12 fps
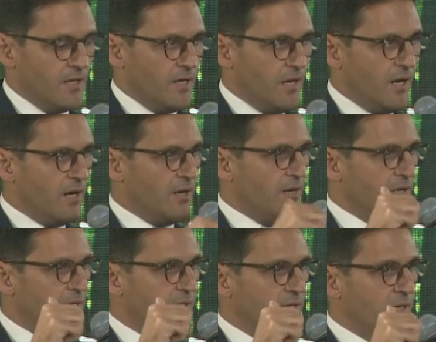
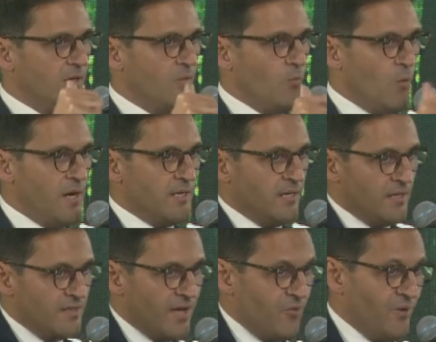are, one,
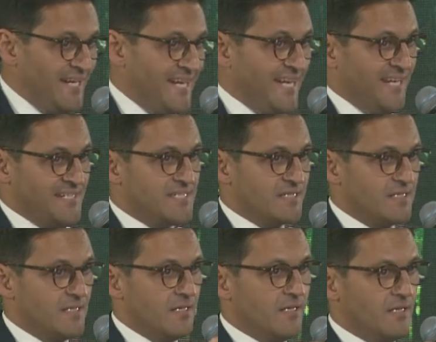that we need
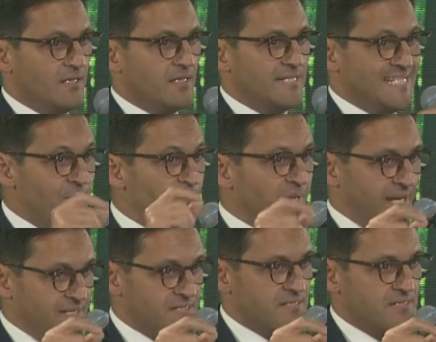
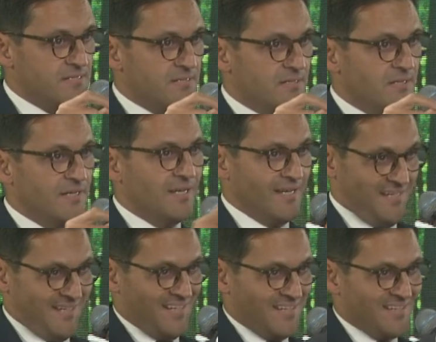templates.
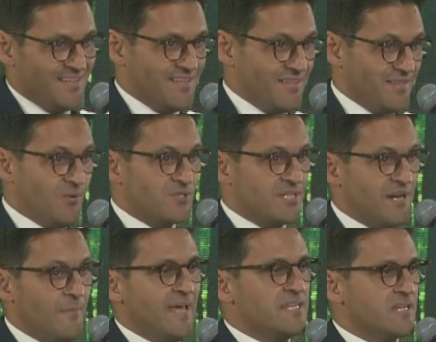That was an
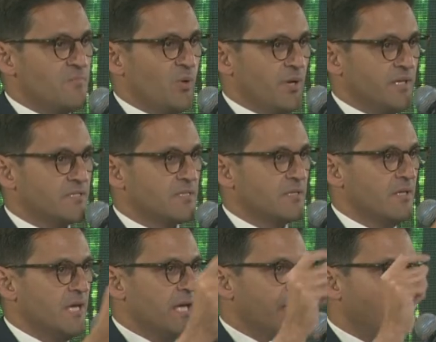amazing point,
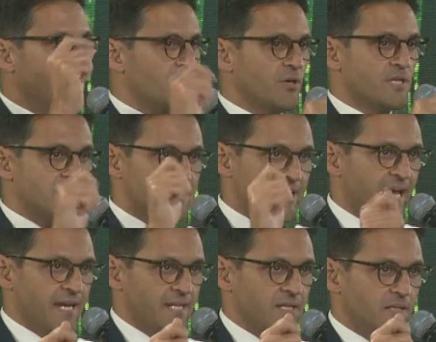in order to
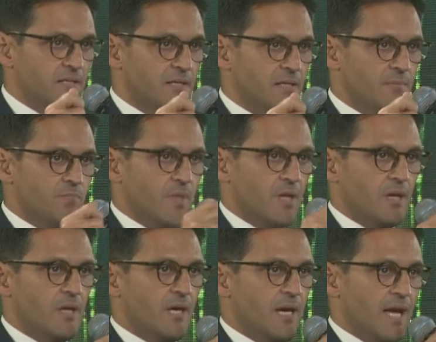scale.
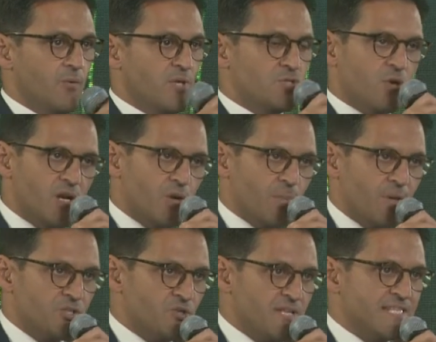And we talk a lot
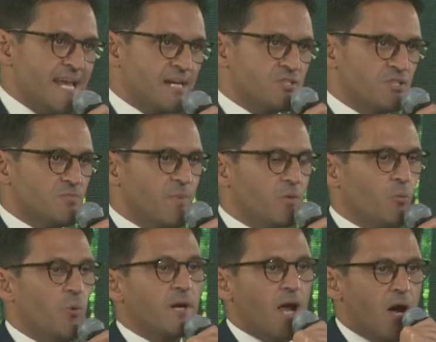about transactions, but
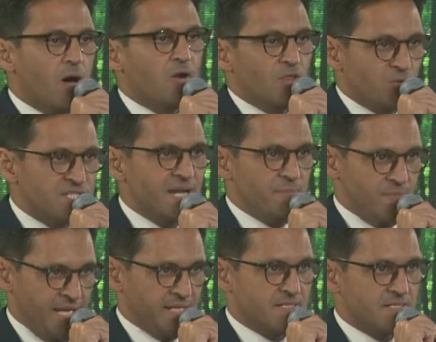what are those
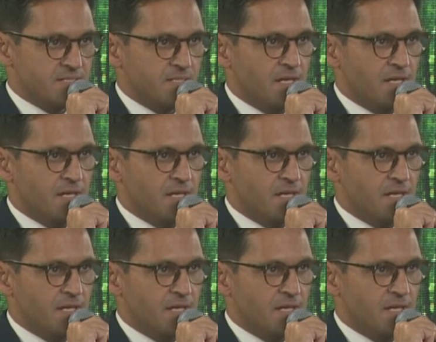templates